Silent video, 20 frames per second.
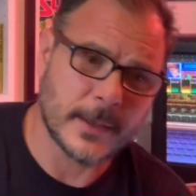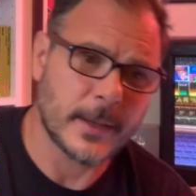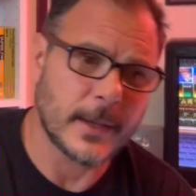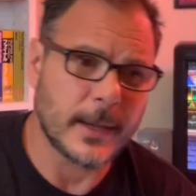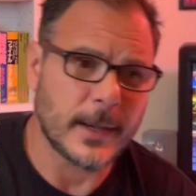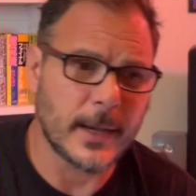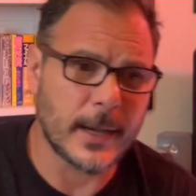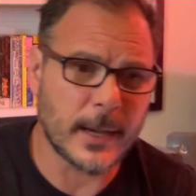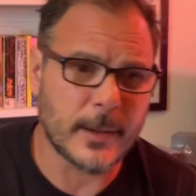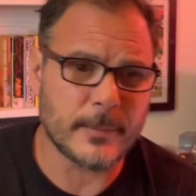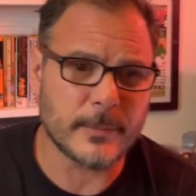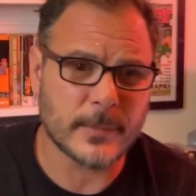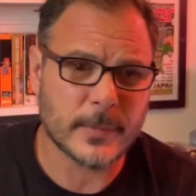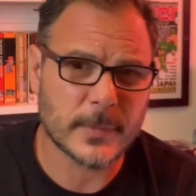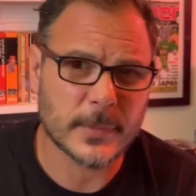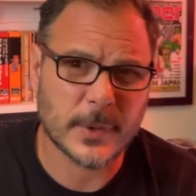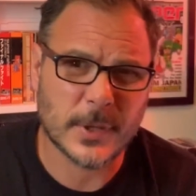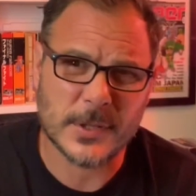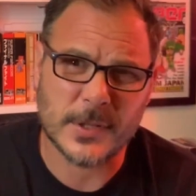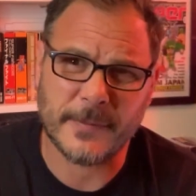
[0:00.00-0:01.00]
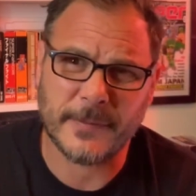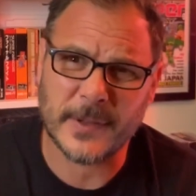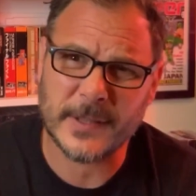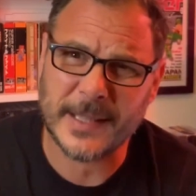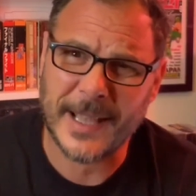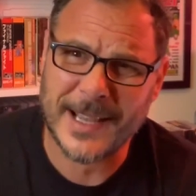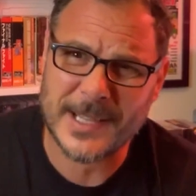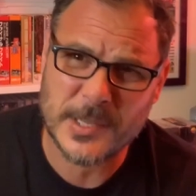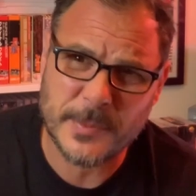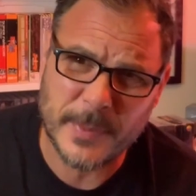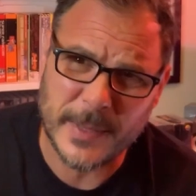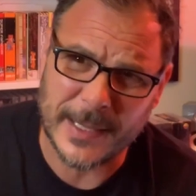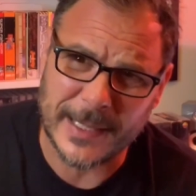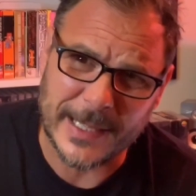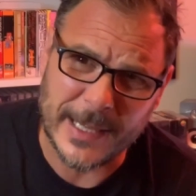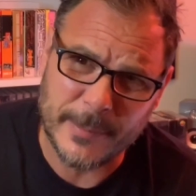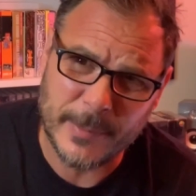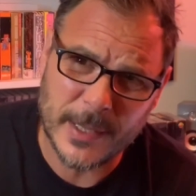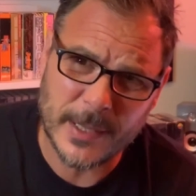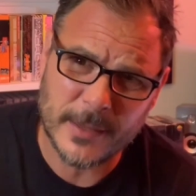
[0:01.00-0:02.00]
Because I think there has to be a
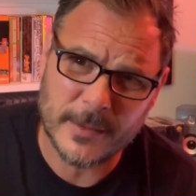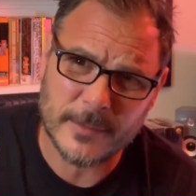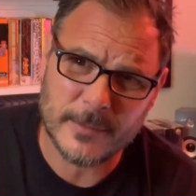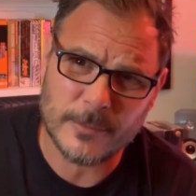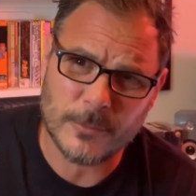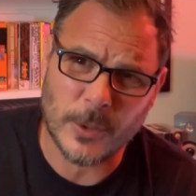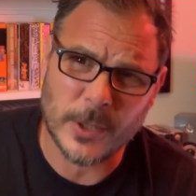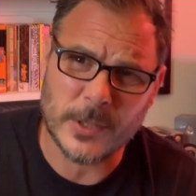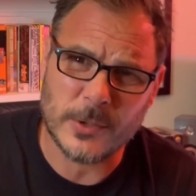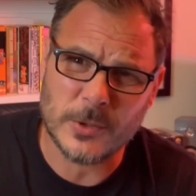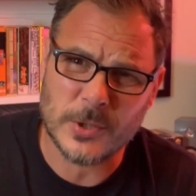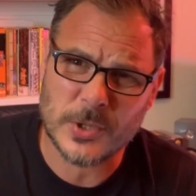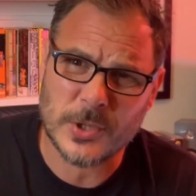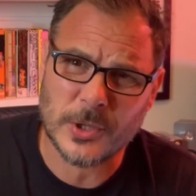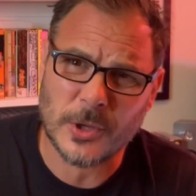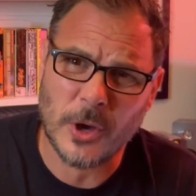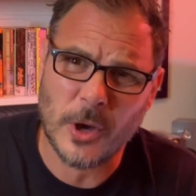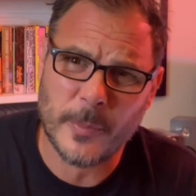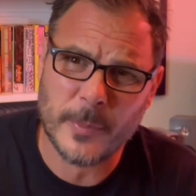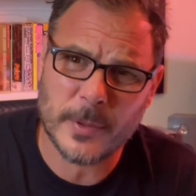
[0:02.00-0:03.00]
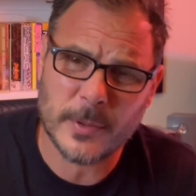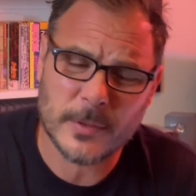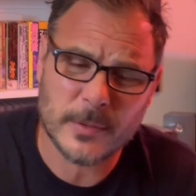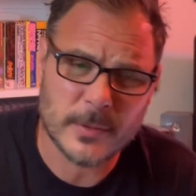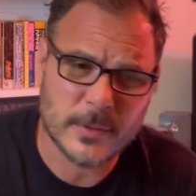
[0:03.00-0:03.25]
limit where you stop.